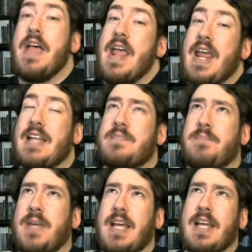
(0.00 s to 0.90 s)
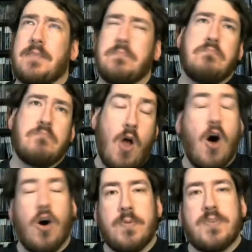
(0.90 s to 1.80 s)
it's been
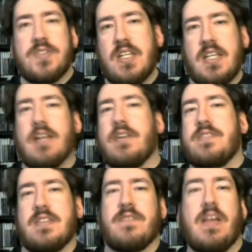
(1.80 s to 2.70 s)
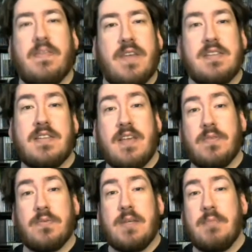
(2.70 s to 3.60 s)
almost a year since the Final Fantasy VII
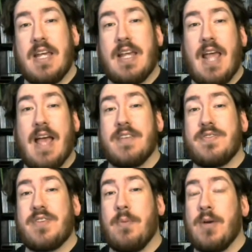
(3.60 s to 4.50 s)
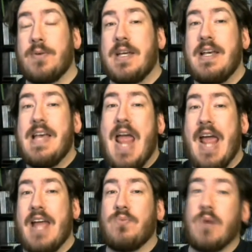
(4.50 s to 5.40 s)
Remake has come out,
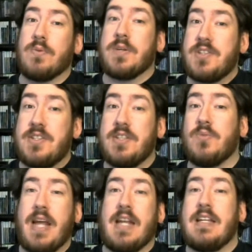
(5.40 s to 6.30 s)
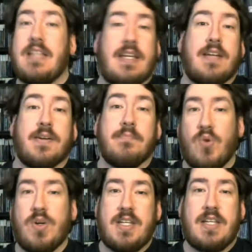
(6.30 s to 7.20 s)
and while we're still waiting to hear
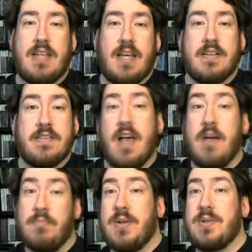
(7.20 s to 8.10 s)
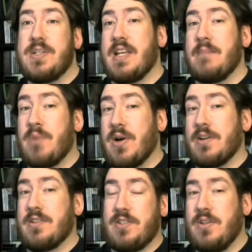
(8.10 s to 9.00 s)
more details about
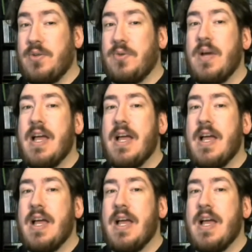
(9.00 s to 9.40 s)
Part 2,